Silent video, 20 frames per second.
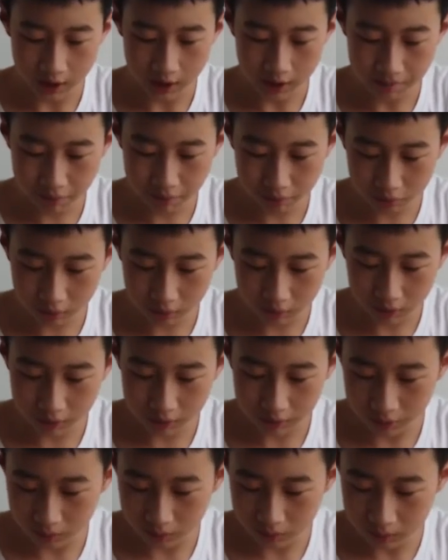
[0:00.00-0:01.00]

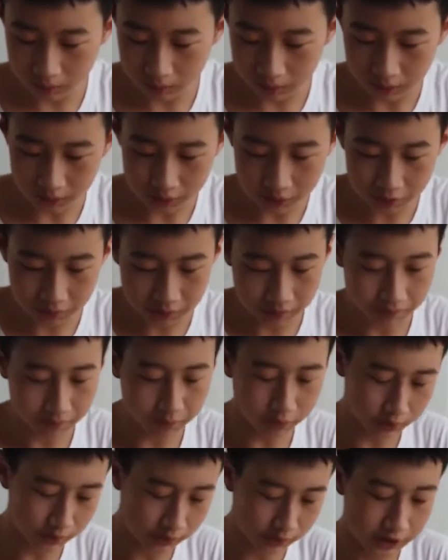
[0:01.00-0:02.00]
upward using these 2
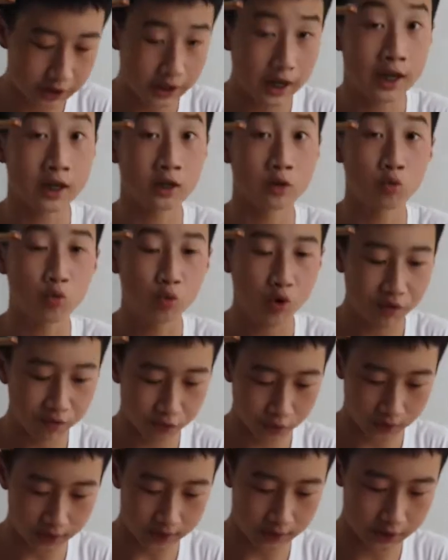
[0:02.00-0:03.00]
points as
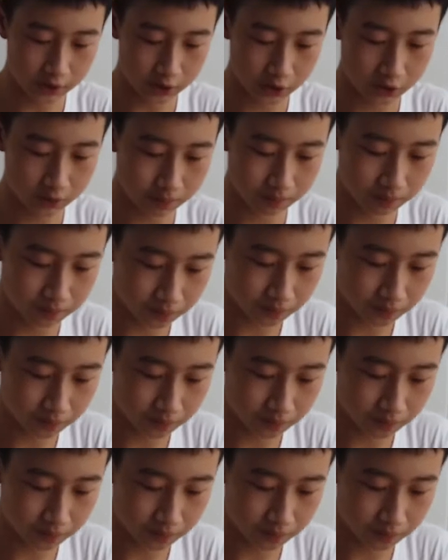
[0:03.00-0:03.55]
reference.